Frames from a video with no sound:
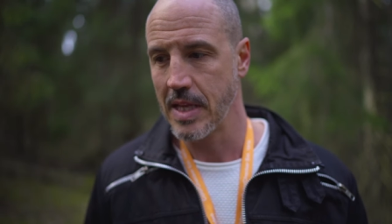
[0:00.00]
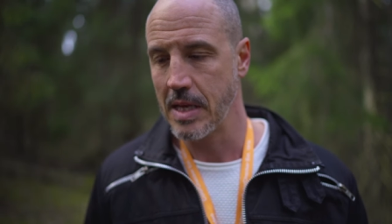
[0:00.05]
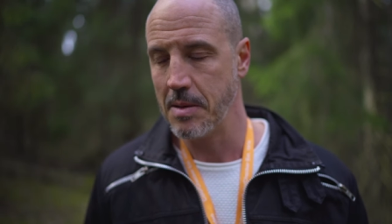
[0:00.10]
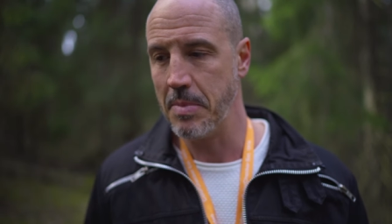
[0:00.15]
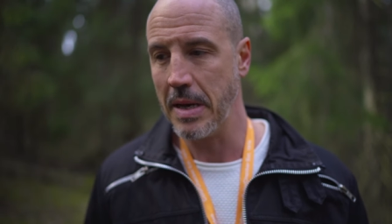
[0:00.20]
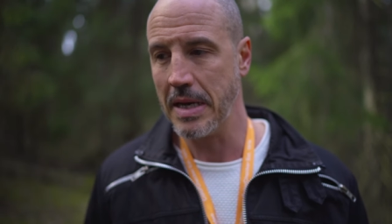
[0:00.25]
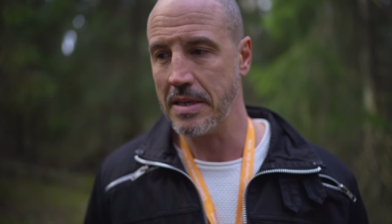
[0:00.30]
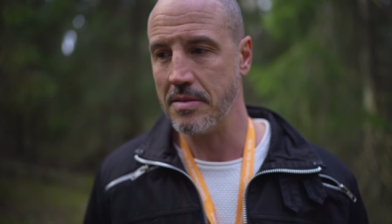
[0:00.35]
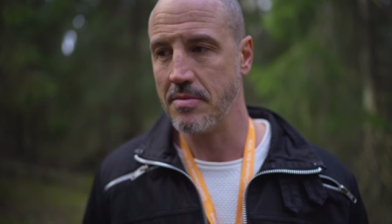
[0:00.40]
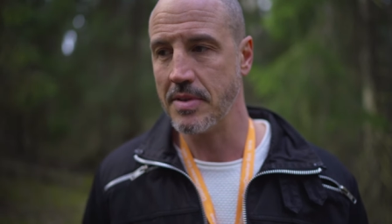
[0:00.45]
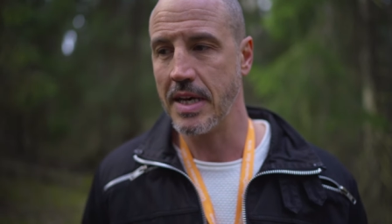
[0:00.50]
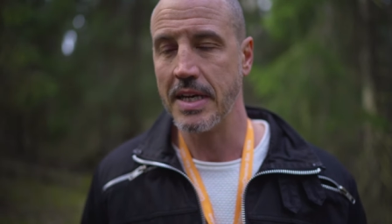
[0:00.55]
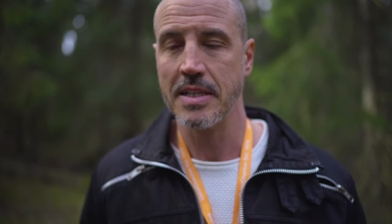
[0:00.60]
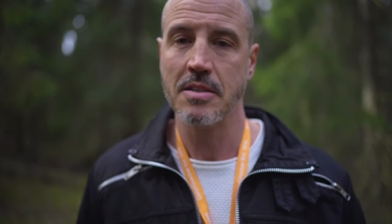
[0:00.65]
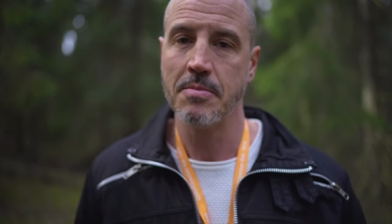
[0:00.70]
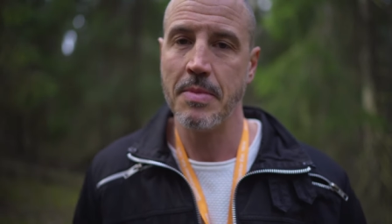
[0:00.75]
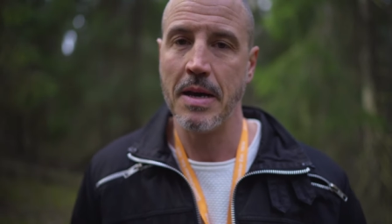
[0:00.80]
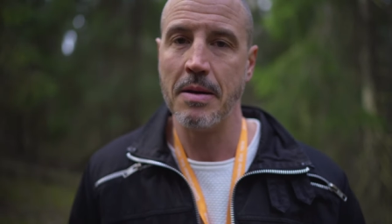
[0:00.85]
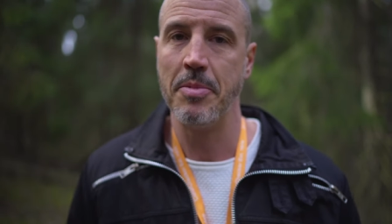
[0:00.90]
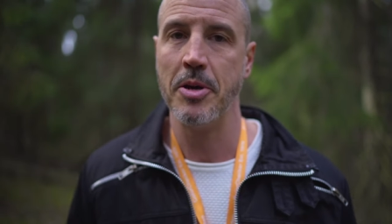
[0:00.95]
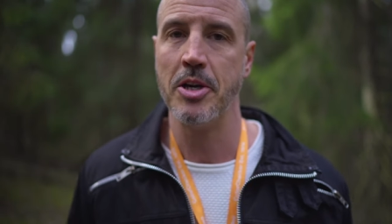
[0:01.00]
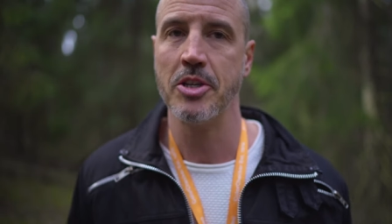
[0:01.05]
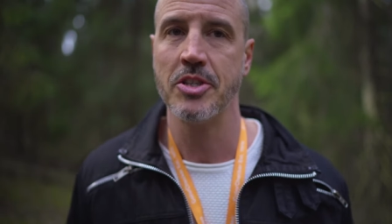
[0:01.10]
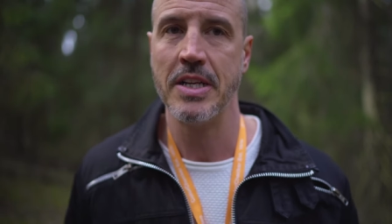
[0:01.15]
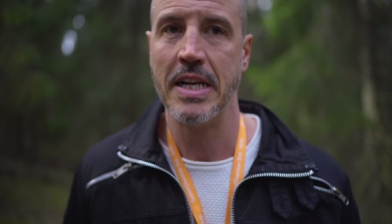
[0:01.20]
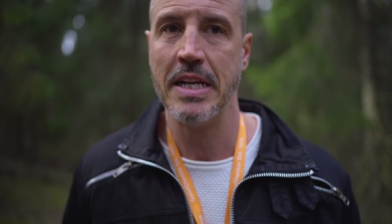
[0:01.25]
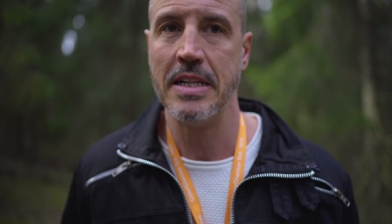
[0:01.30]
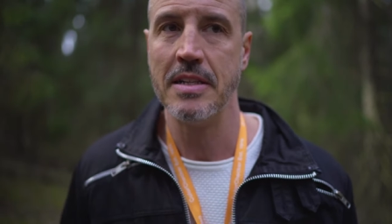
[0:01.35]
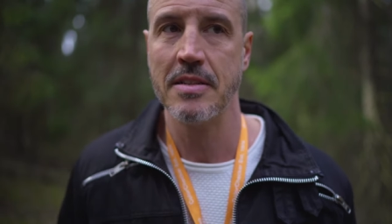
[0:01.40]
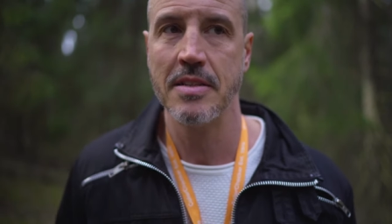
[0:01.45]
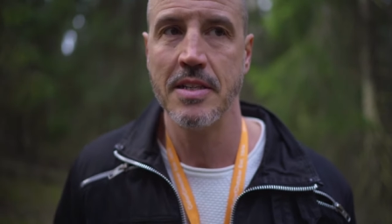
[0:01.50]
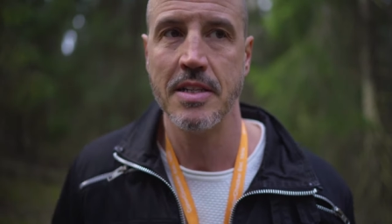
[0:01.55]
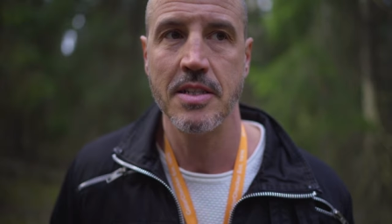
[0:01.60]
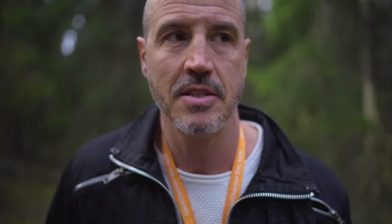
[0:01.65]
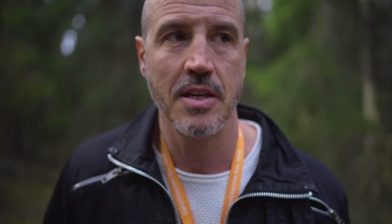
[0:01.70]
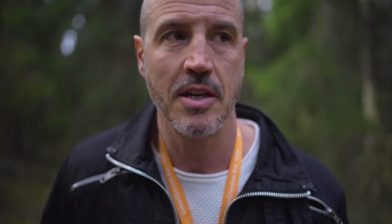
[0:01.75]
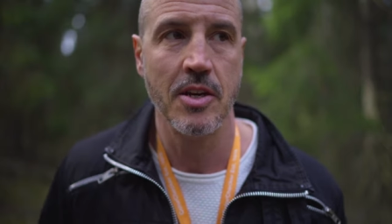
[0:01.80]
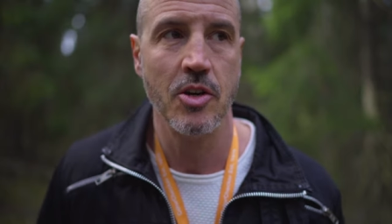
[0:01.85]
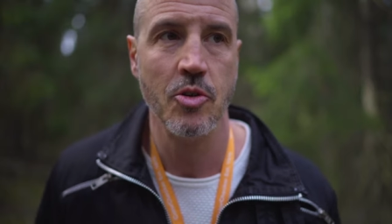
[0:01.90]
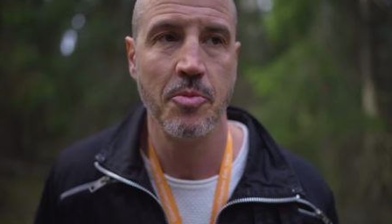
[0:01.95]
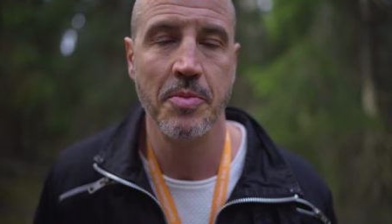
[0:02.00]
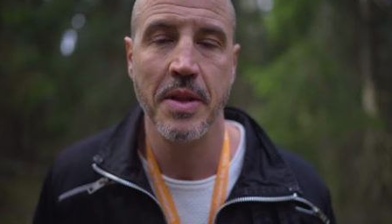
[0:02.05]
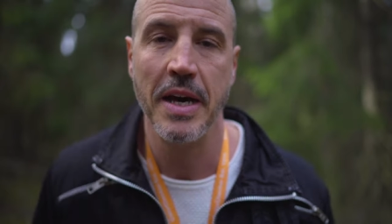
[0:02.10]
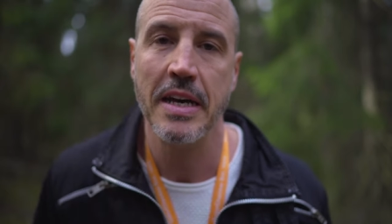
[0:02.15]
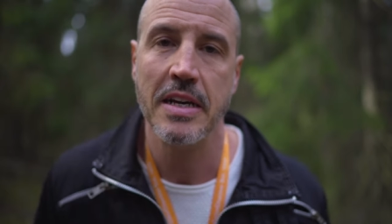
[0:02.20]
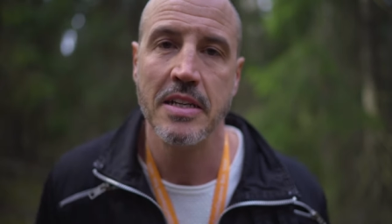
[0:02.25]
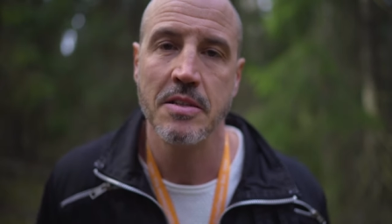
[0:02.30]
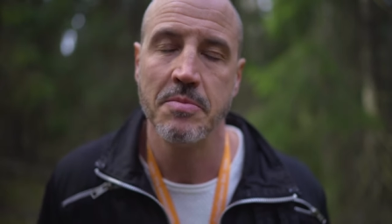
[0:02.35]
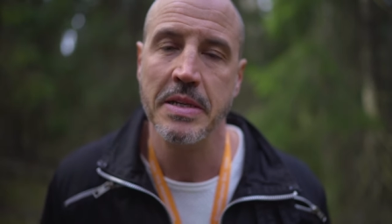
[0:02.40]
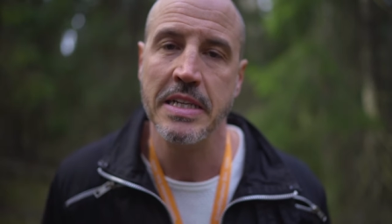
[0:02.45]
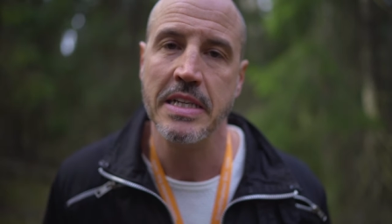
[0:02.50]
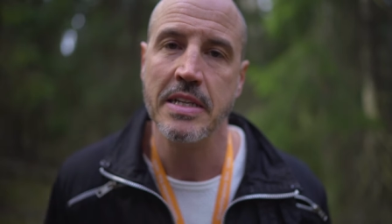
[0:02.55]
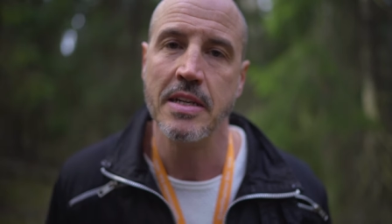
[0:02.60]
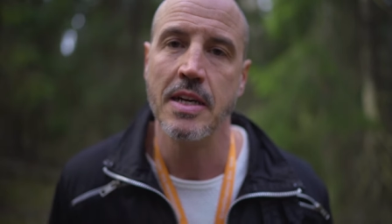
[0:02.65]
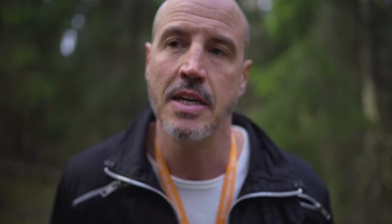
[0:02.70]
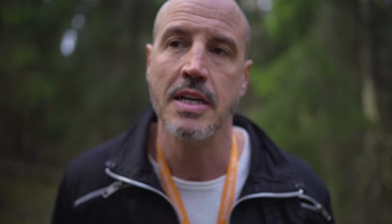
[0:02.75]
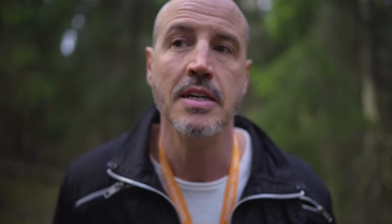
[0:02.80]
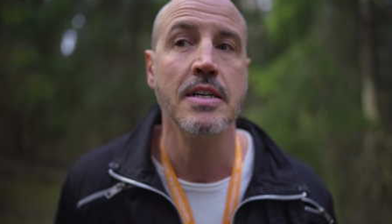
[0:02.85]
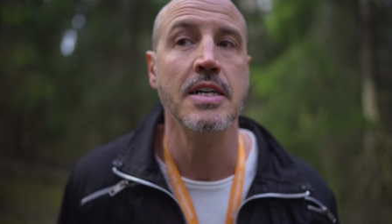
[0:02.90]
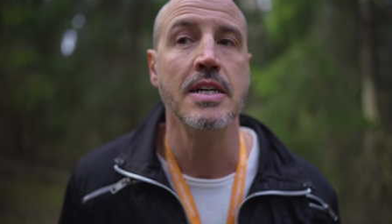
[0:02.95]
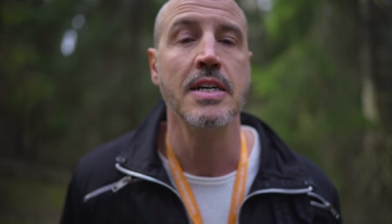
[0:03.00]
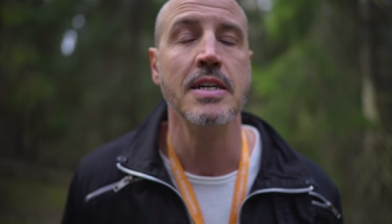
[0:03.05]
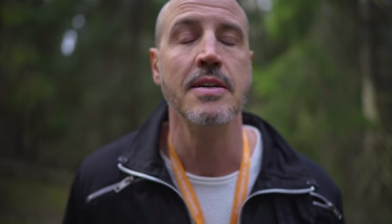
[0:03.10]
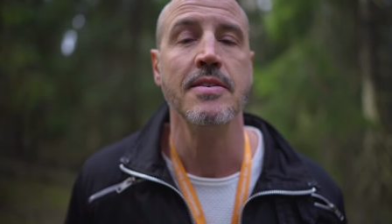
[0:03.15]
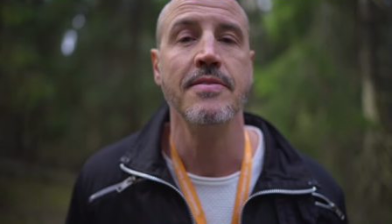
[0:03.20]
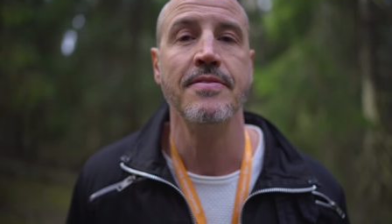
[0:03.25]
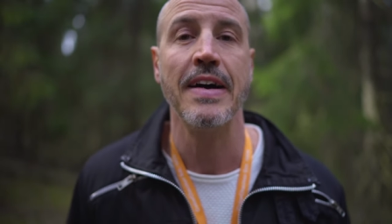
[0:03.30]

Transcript: But that's about personalities. I hope that has been uh,